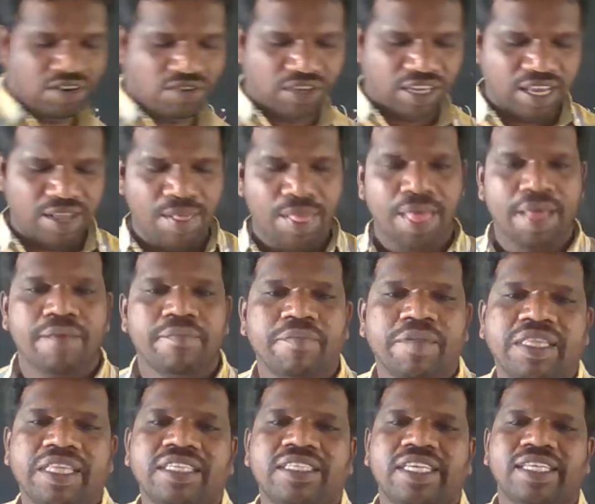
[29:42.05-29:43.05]
Okay,
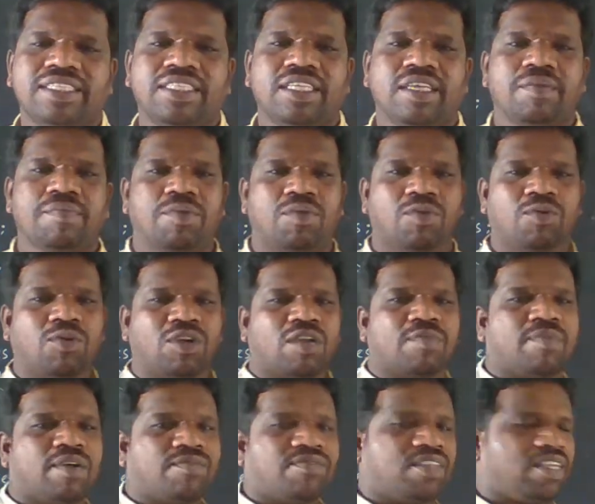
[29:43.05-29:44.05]
this is the program
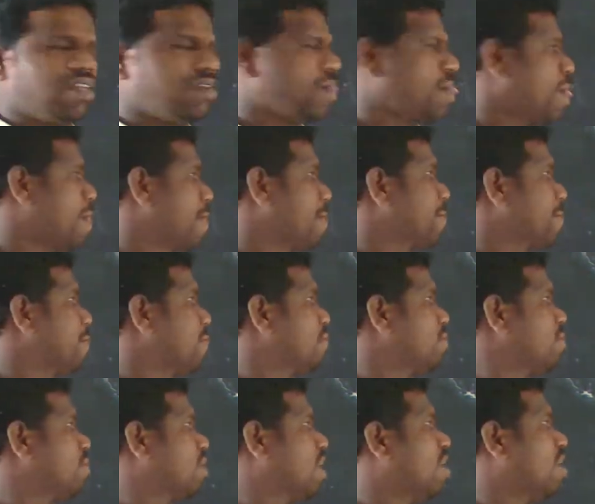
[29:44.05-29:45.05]
of the
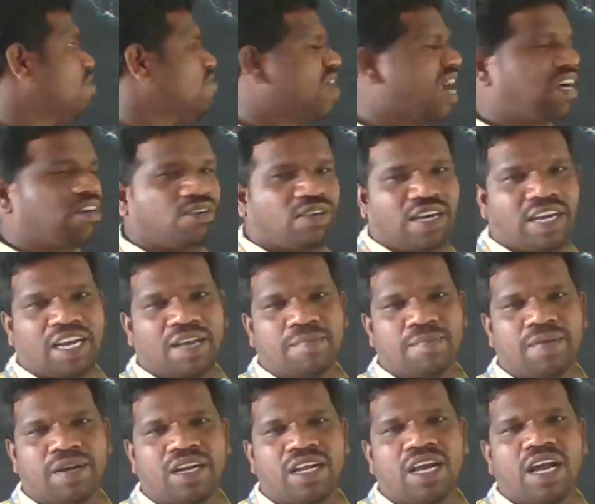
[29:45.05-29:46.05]
factorial
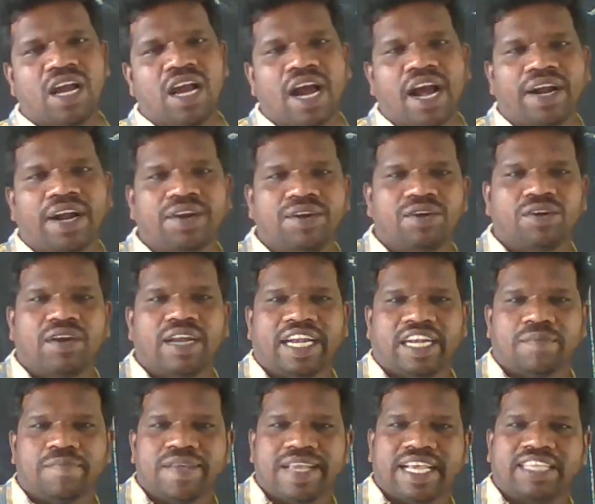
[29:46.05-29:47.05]
number, and let
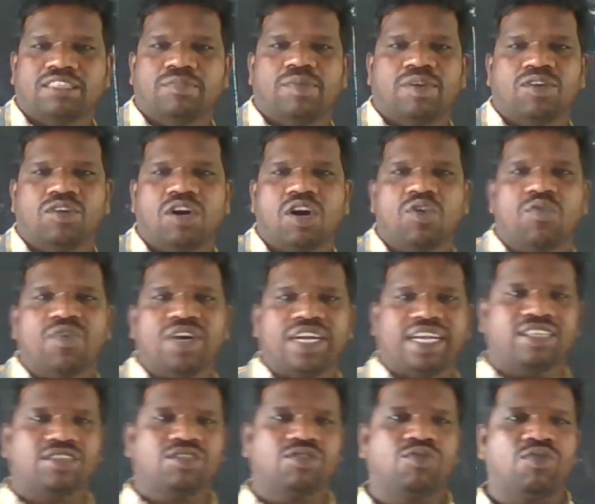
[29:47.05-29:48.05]
me explain how it
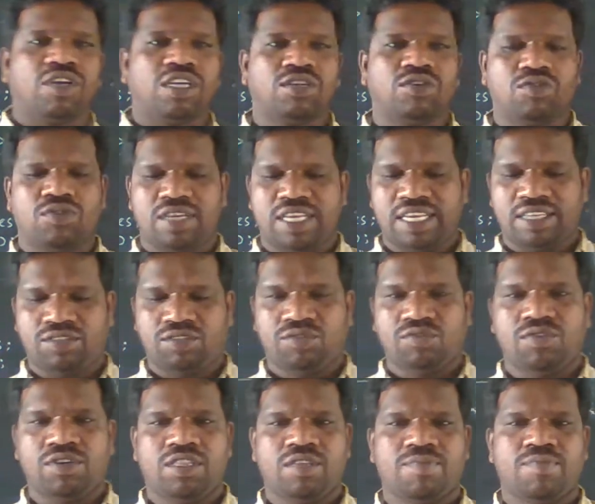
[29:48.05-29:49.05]
is going to
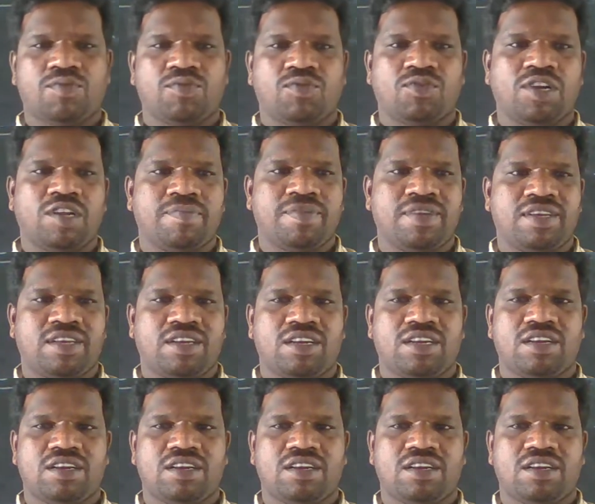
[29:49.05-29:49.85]
execute the program here.